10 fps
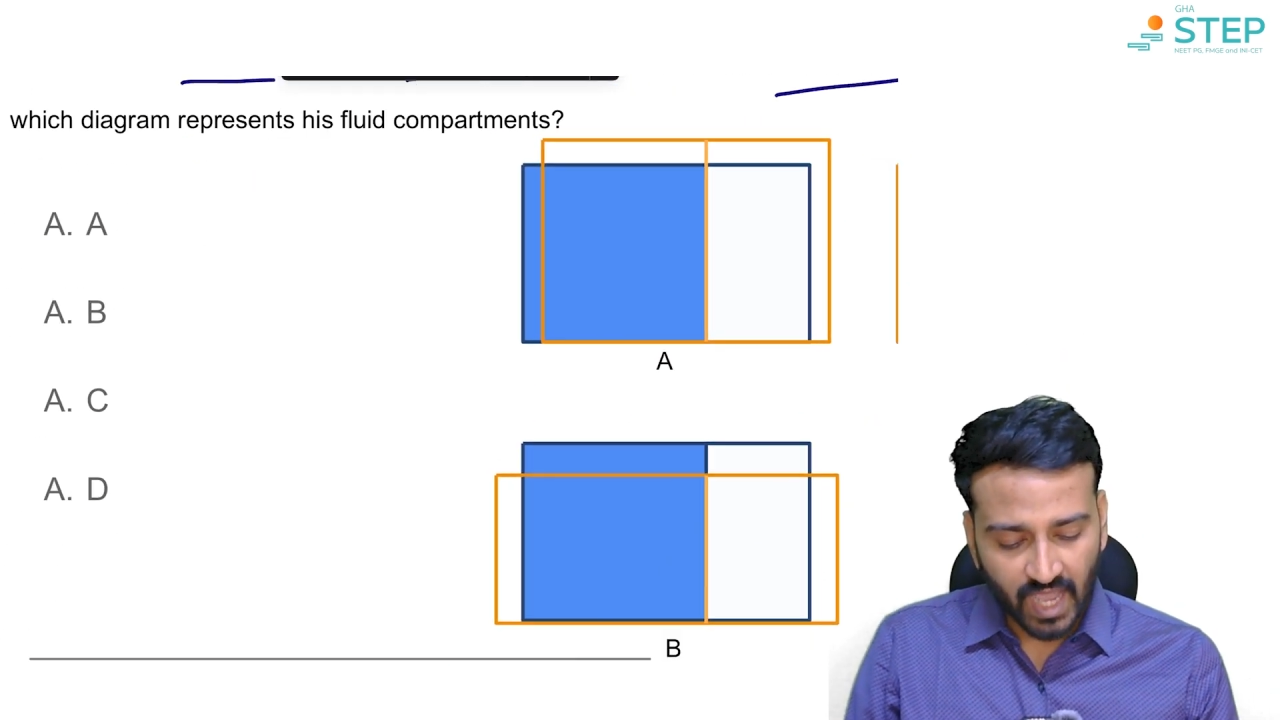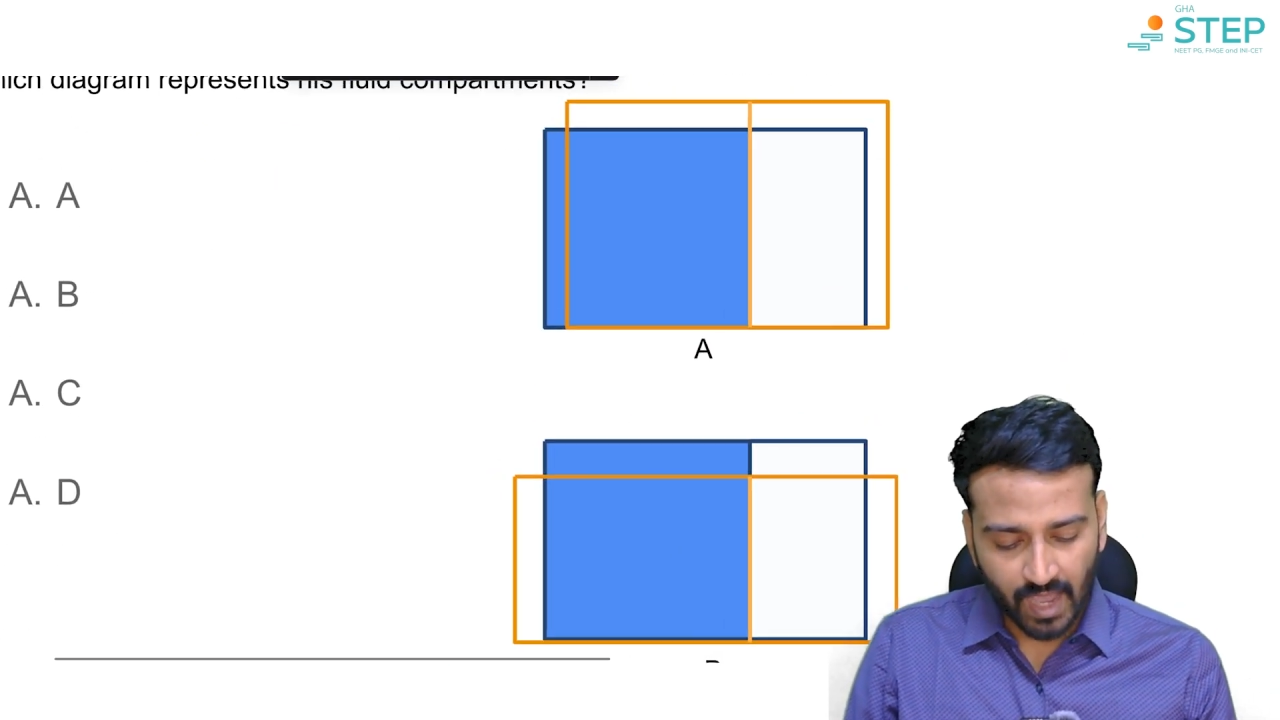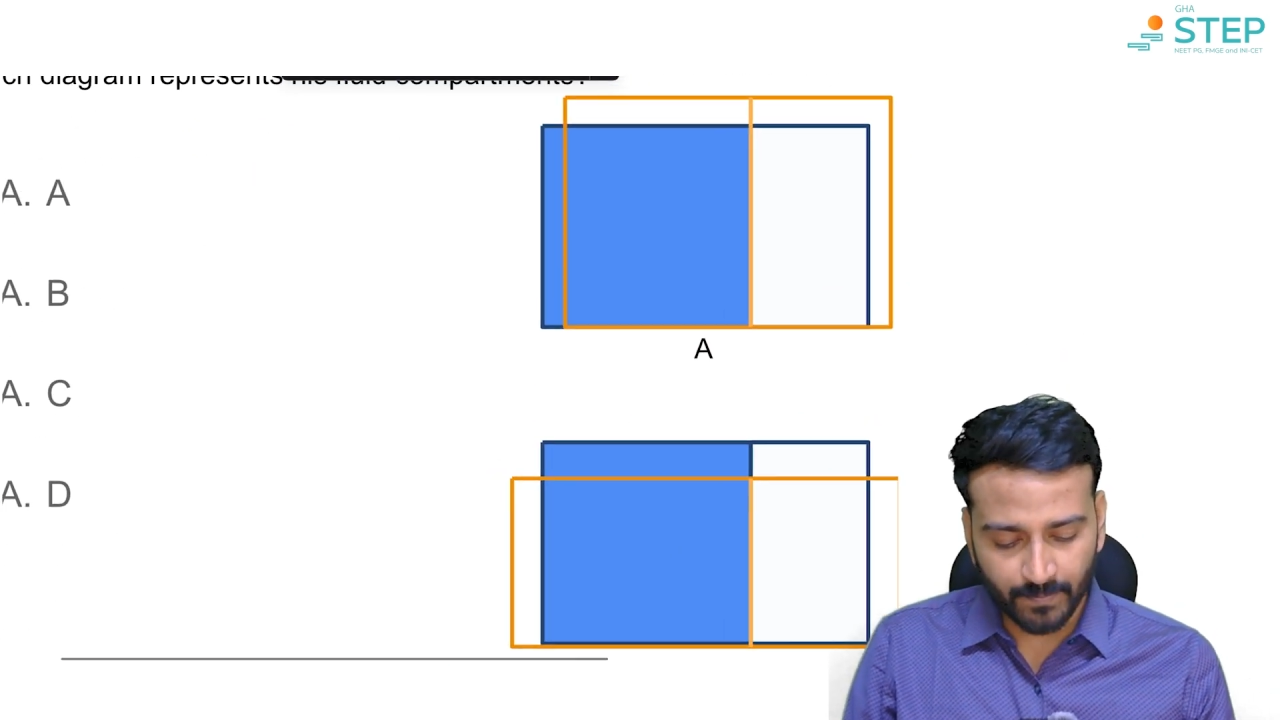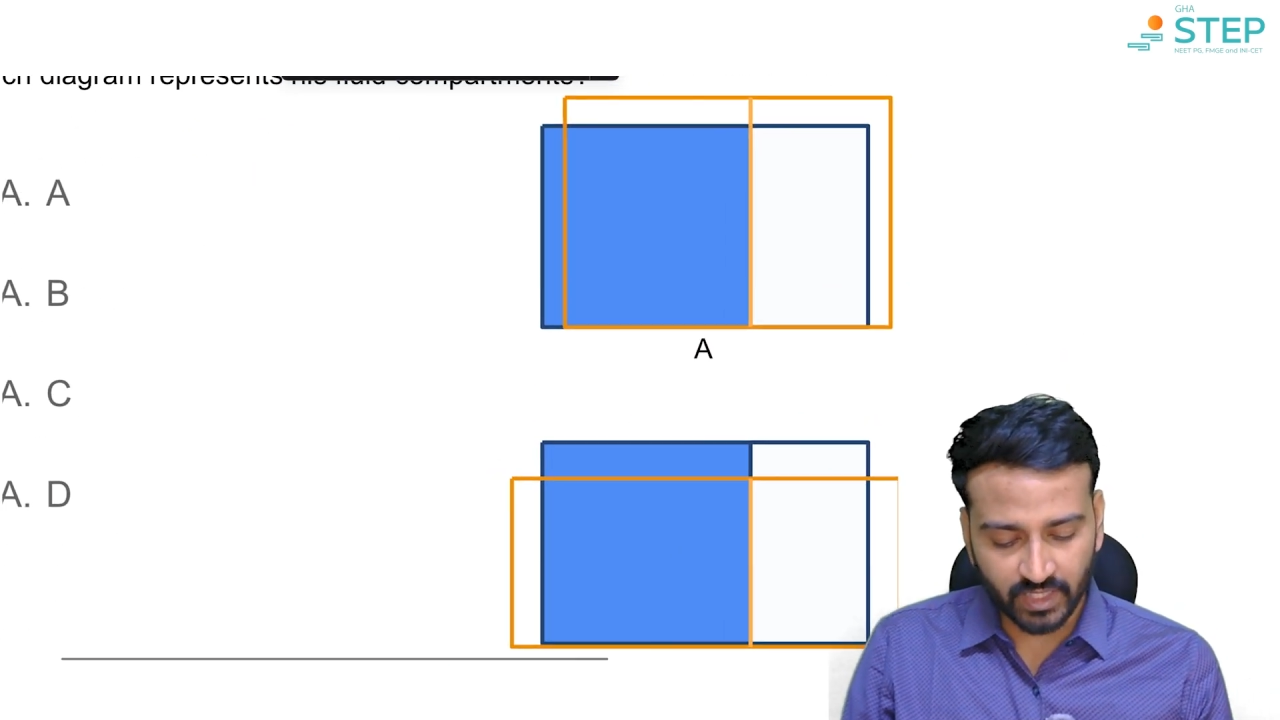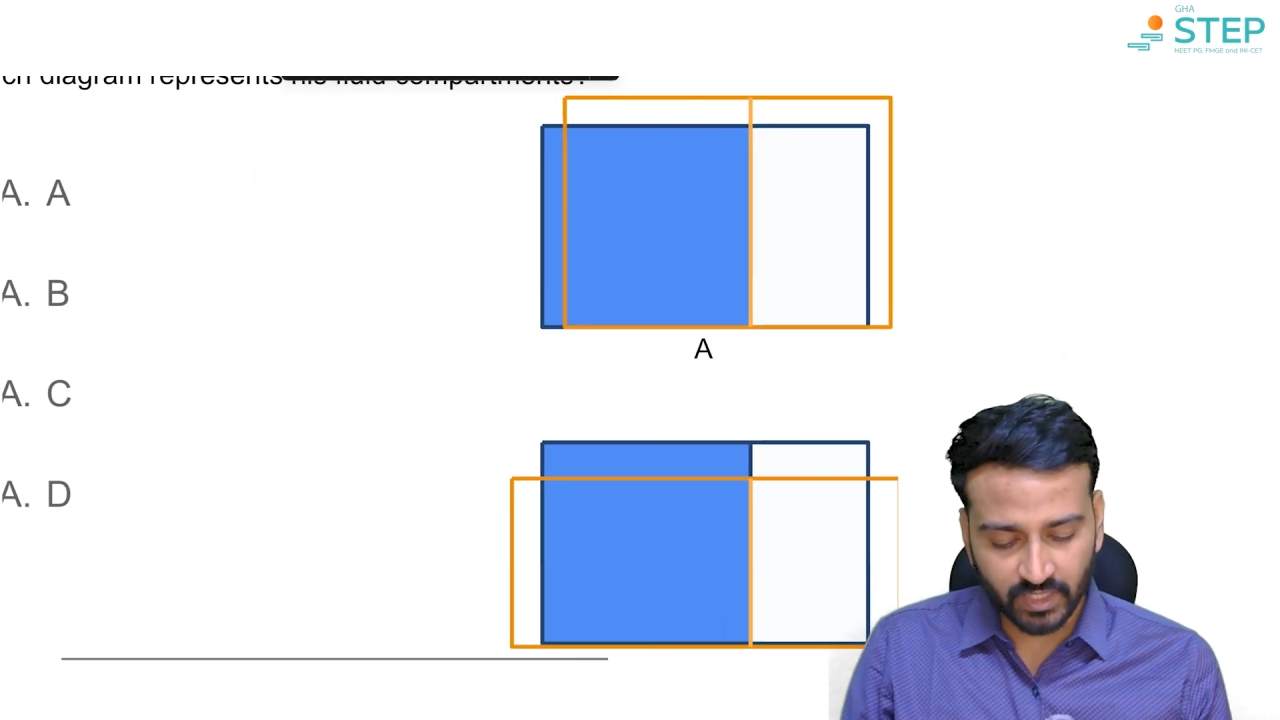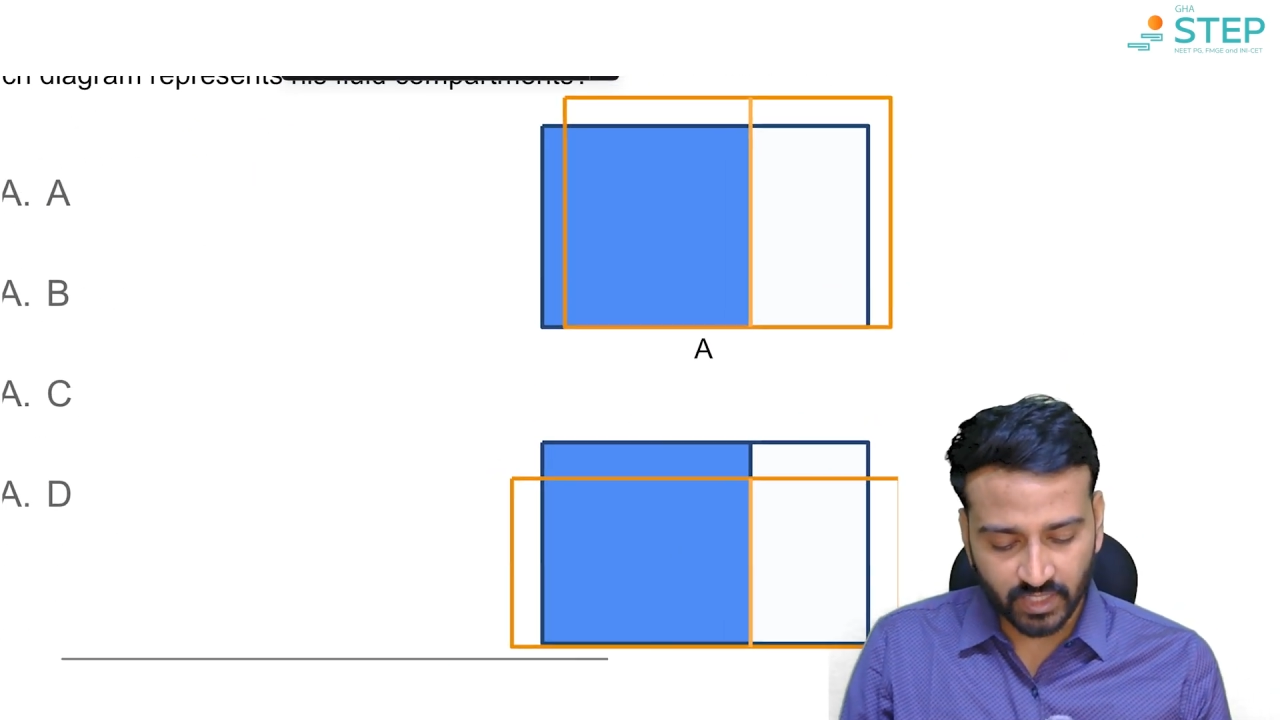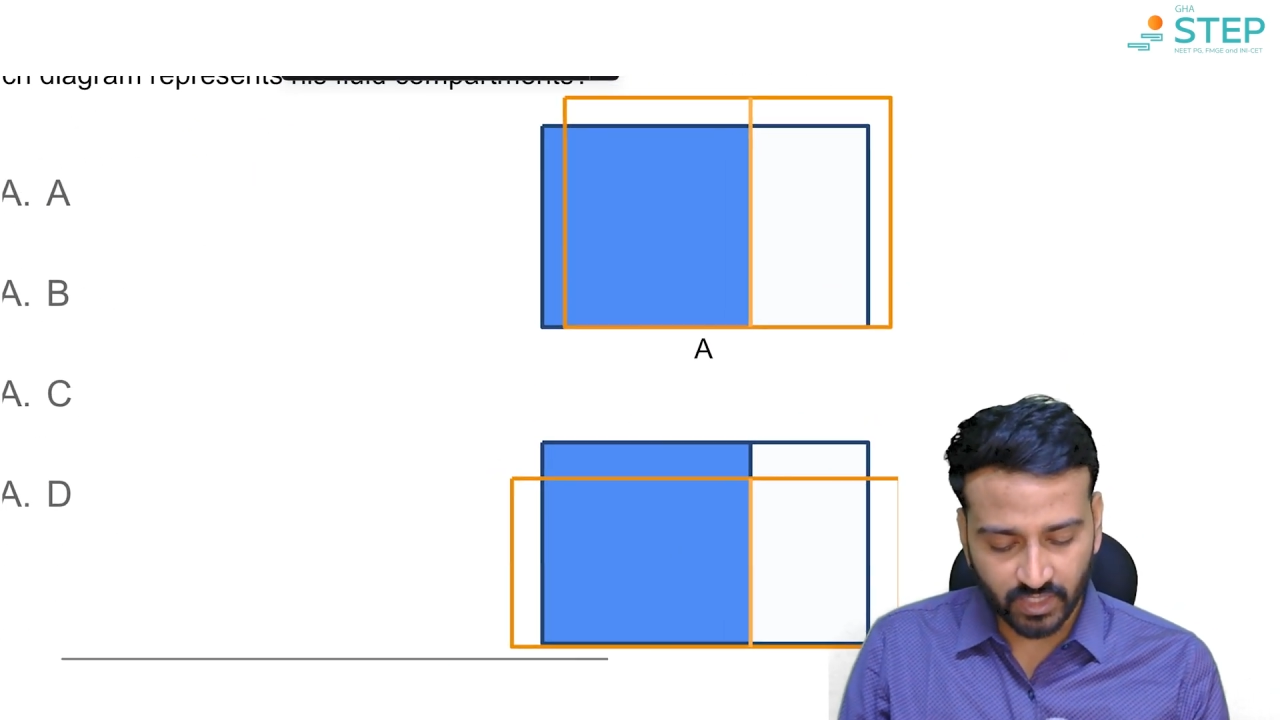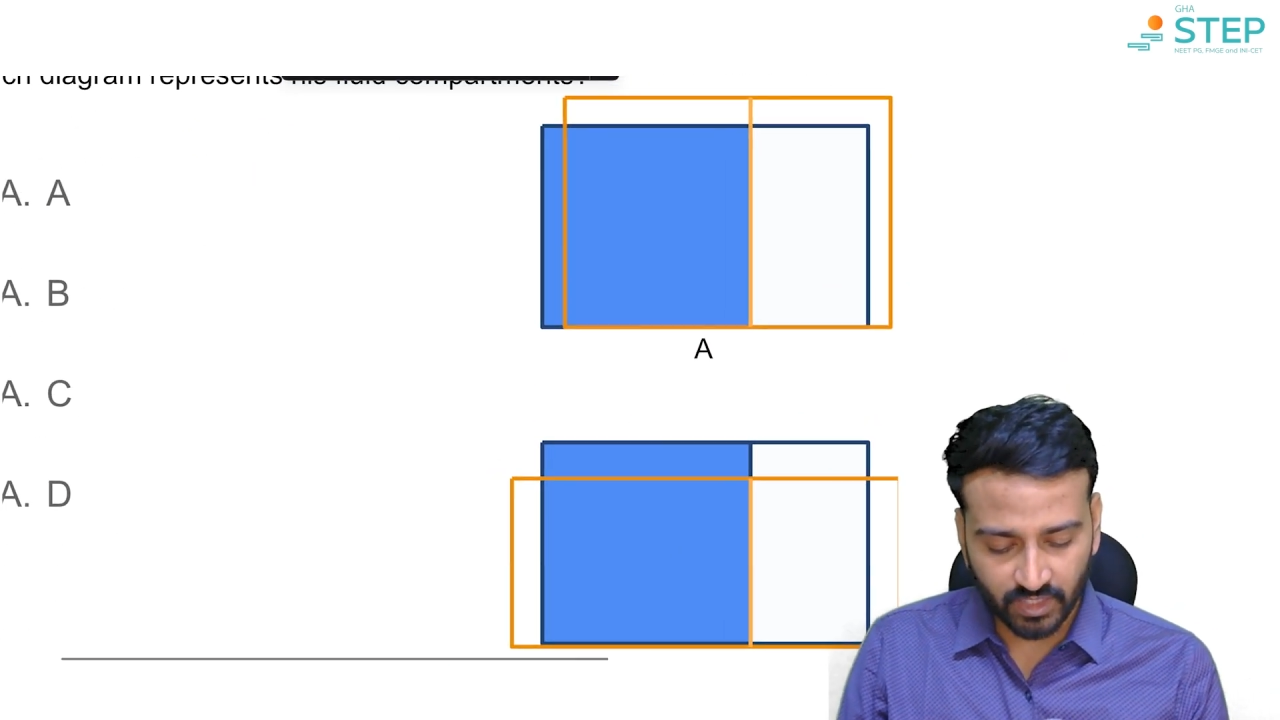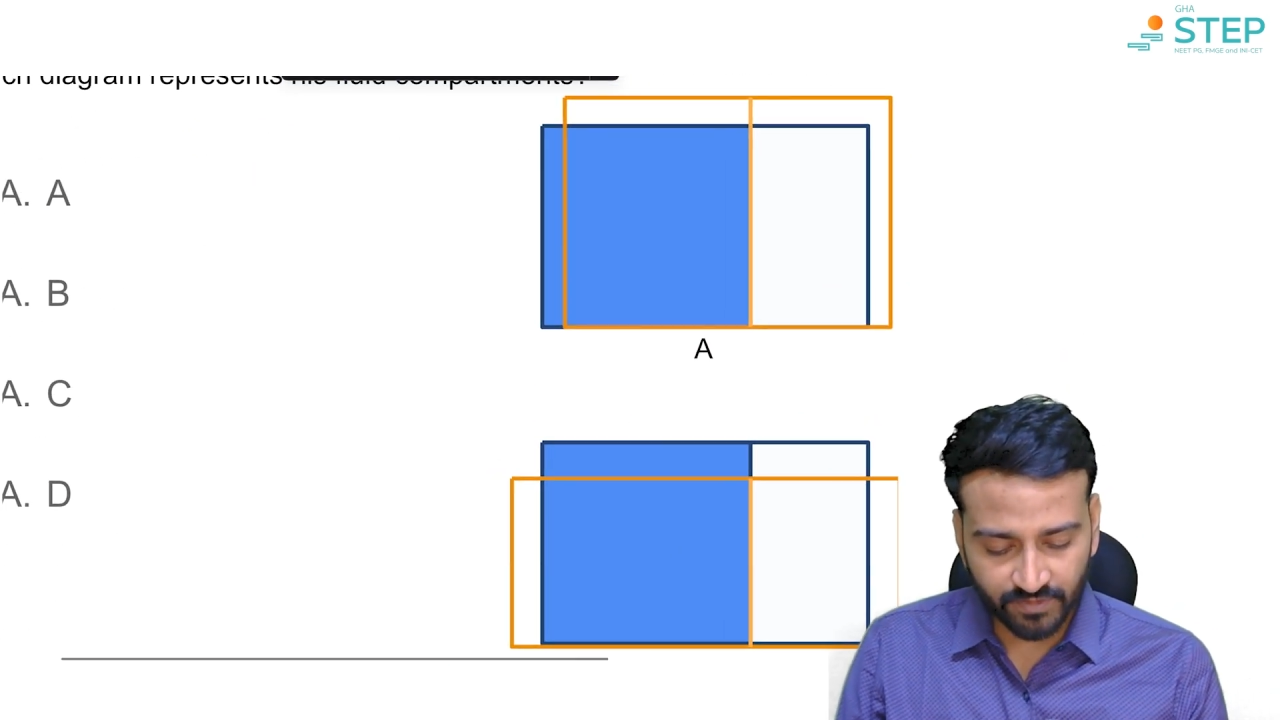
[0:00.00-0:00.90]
happening here?